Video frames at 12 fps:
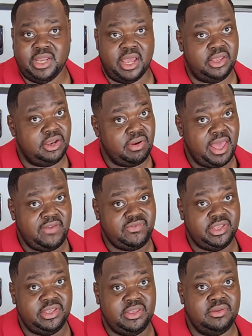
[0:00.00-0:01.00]
Now, you don't have
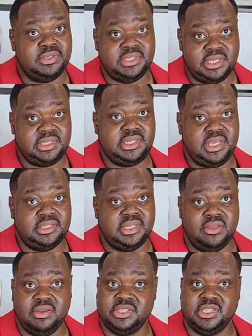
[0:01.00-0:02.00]
to use this seasoning.
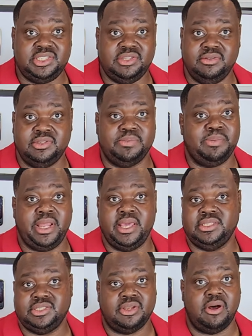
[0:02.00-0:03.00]
You can just use
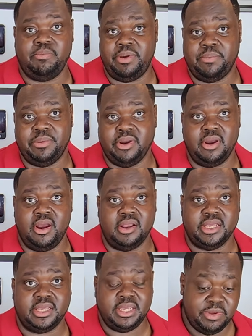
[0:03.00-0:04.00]
plain salt, pepper, and
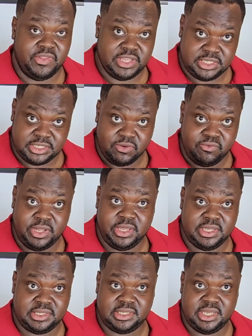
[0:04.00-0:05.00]
garlic. But this is some really
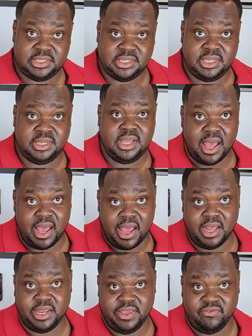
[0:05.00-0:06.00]
good seasoning. I
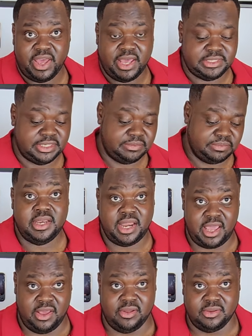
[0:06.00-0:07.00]
highly advise it.
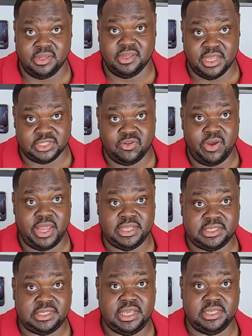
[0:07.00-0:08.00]
Now, let's go ahead and
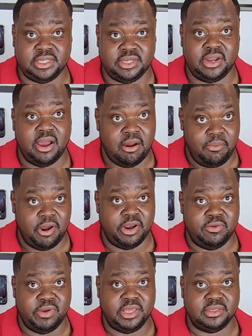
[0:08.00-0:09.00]
season our party
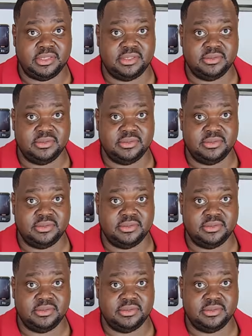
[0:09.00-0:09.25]
wings.